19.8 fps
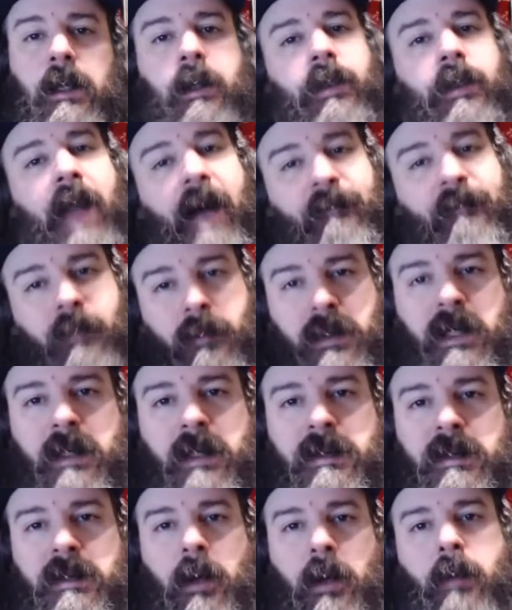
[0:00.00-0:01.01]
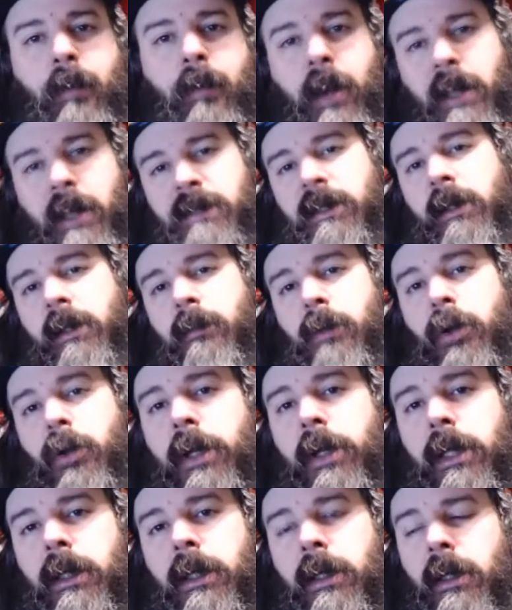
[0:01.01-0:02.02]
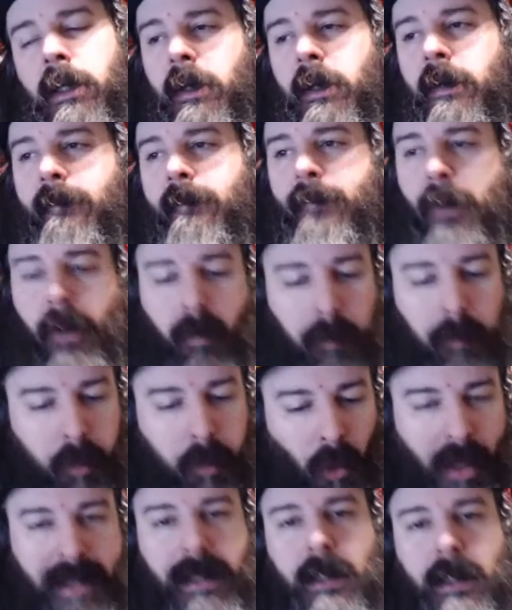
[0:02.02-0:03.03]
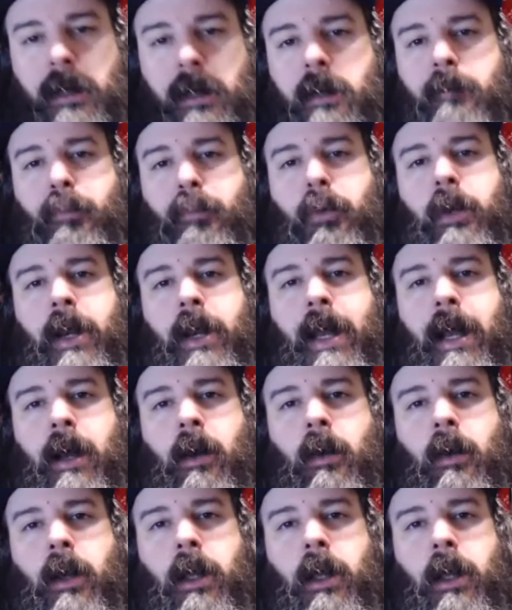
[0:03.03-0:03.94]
not from Kickstarter, but as a community, that are blanketed and put out.